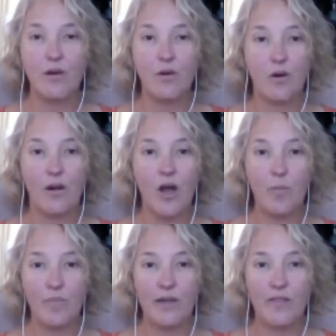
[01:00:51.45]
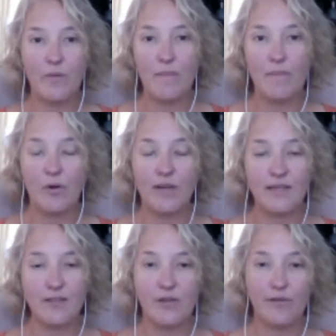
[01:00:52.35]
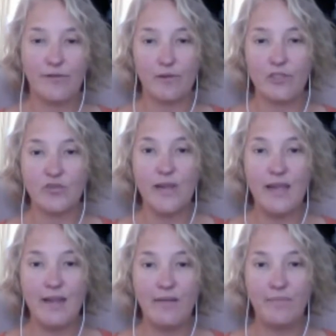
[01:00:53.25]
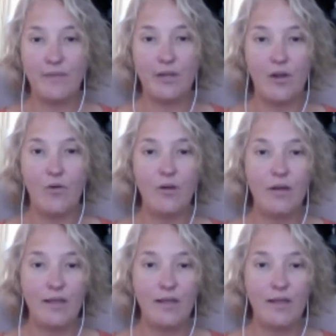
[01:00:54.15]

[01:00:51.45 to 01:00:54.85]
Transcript: or help another member get to their first 3, you know.